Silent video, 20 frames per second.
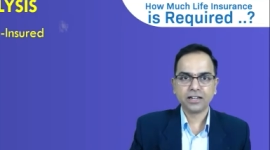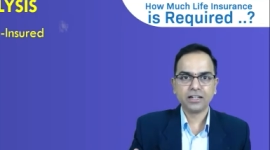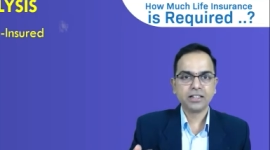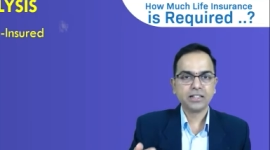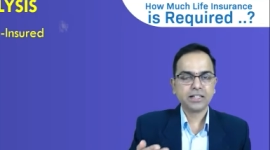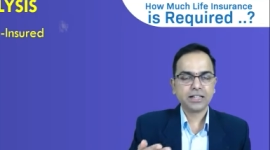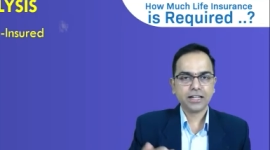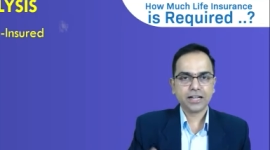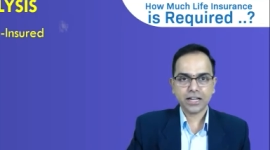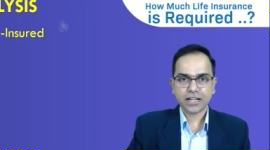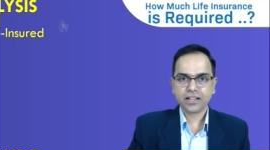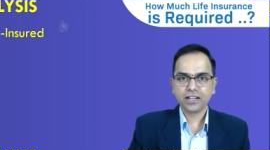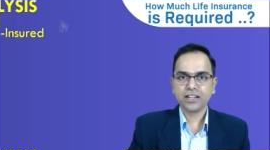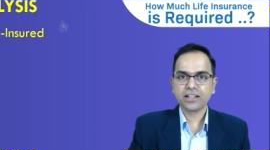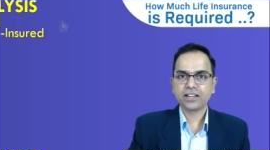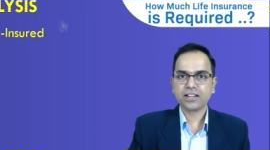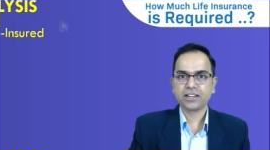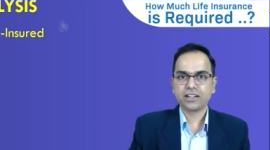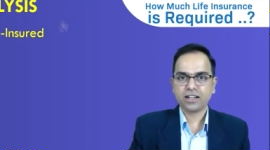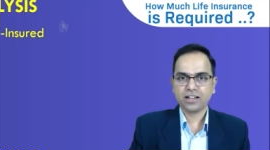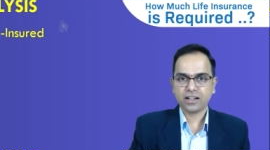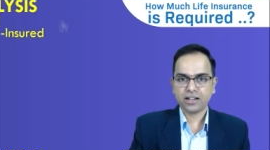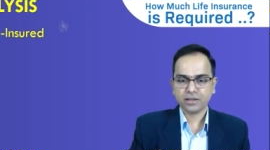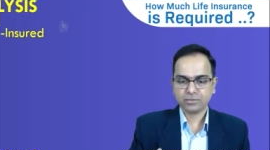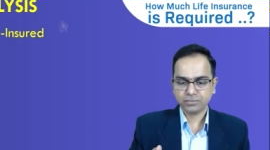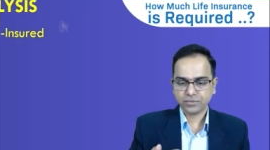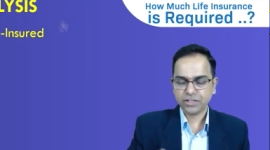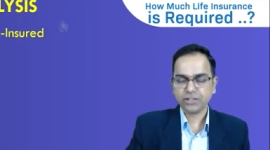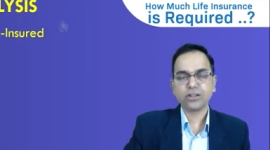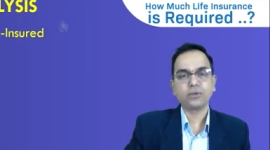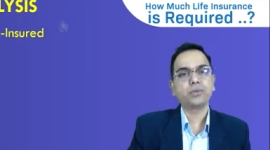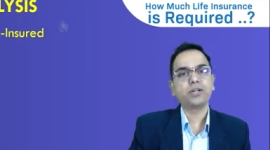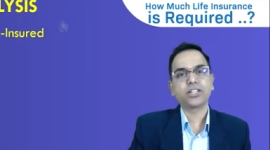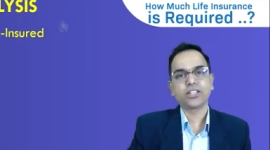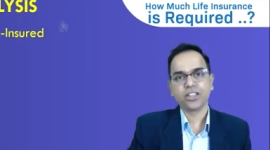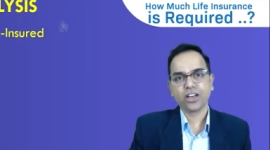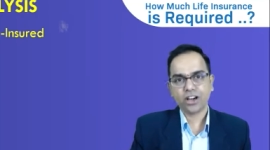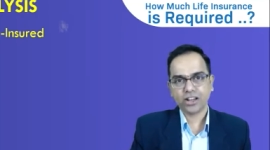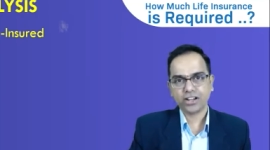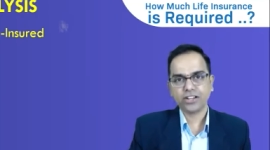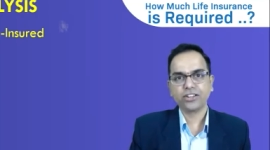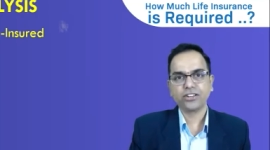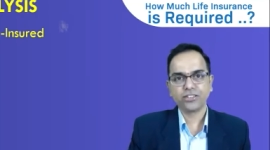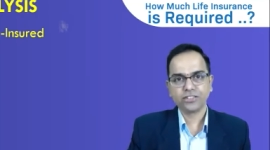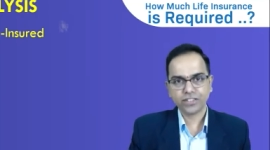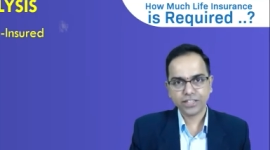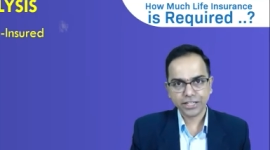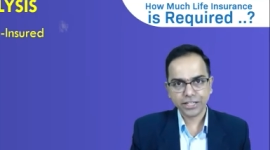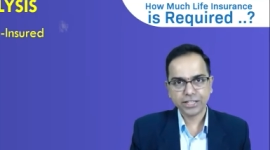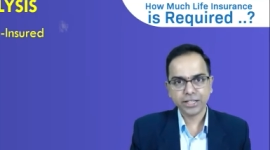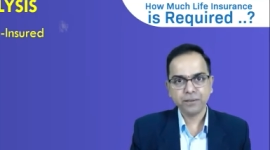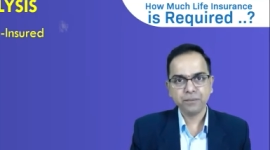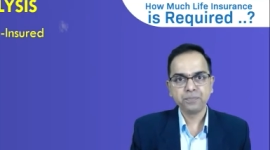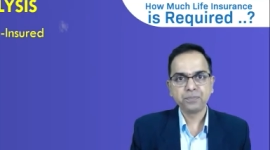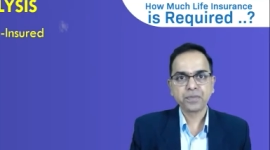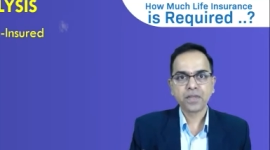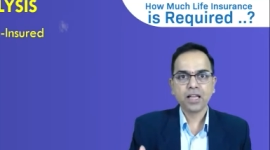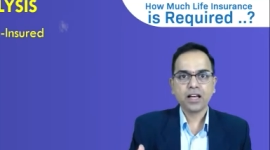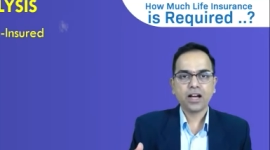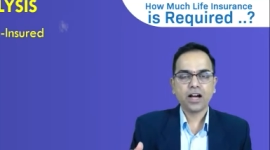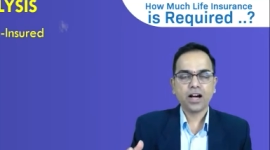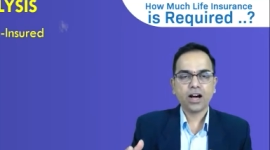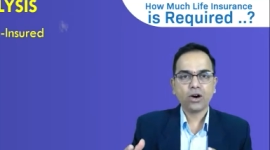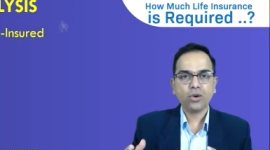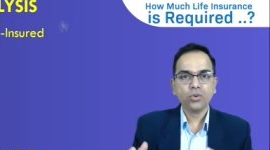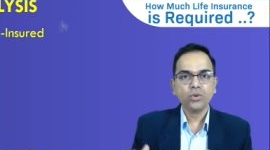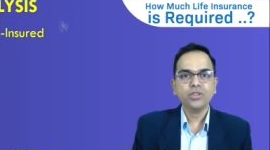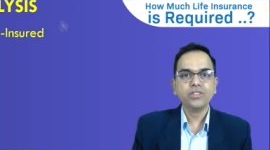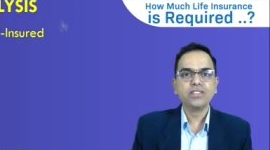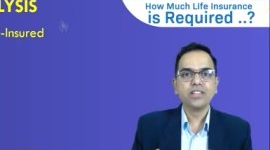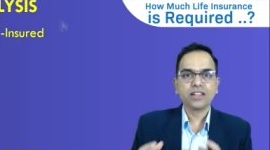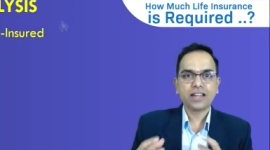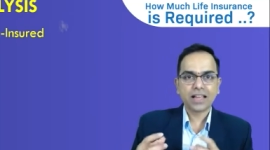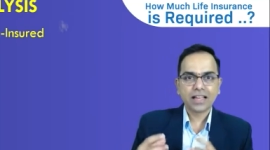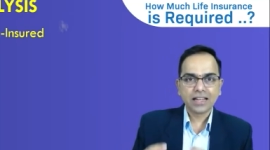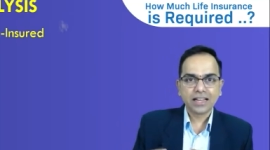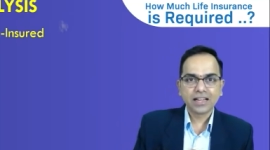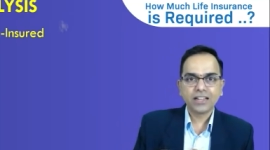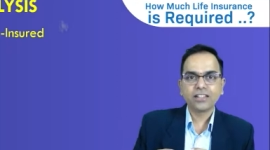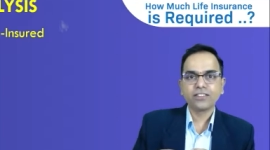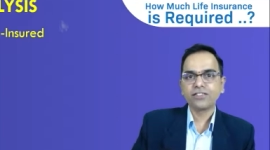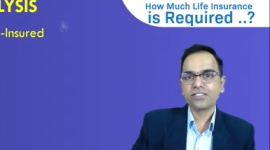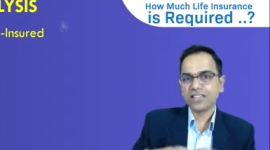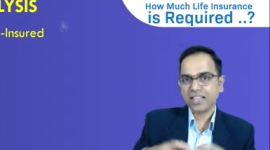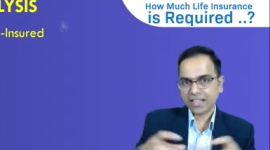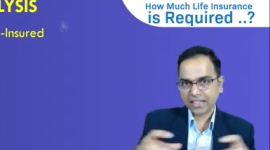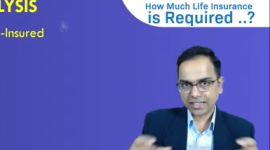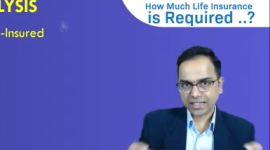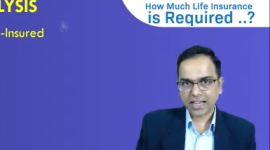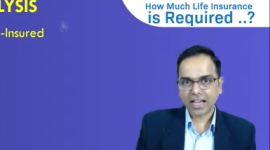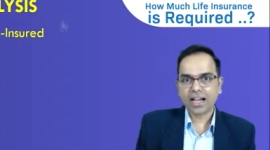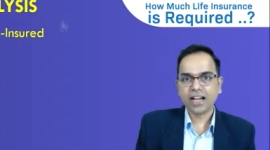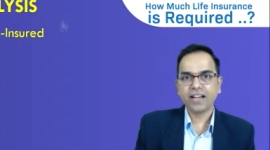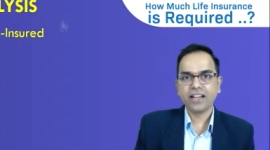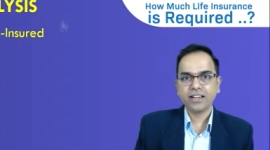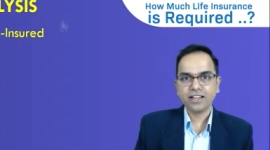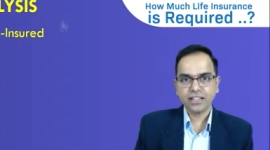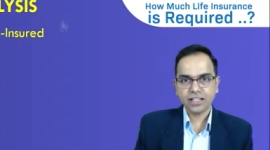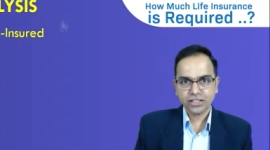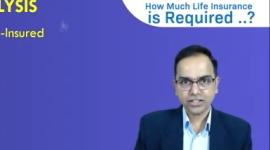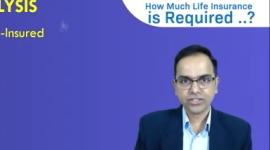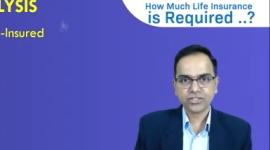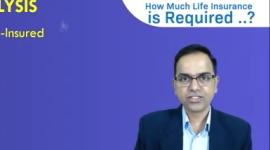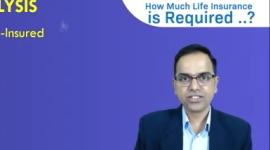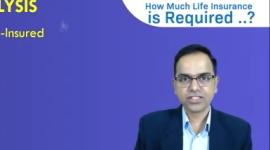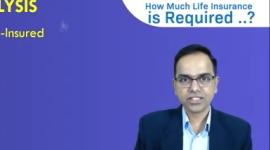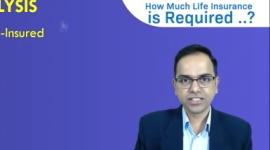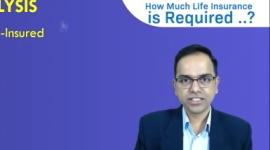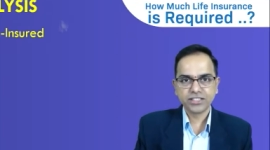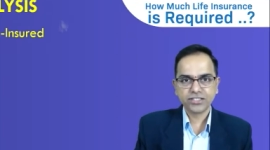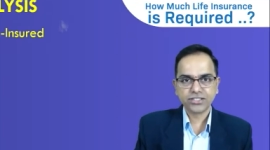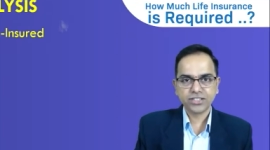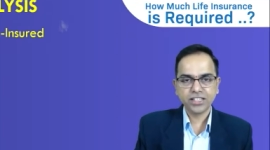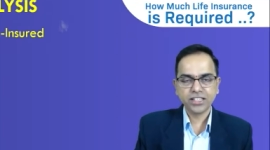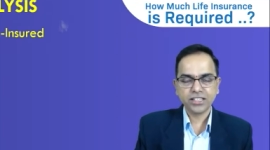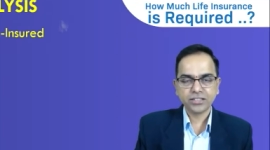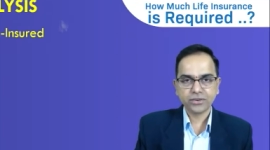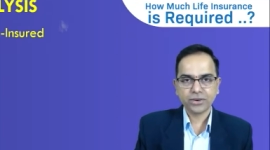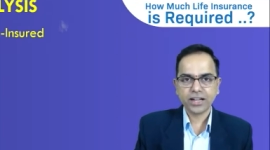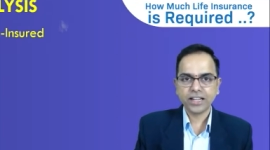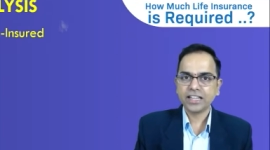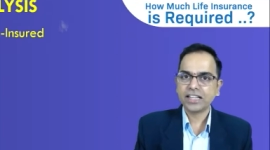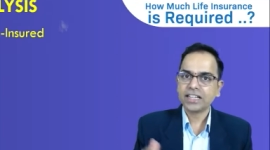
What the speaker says: Development Authority of India, who is the regulator for the entire insurance industry, right?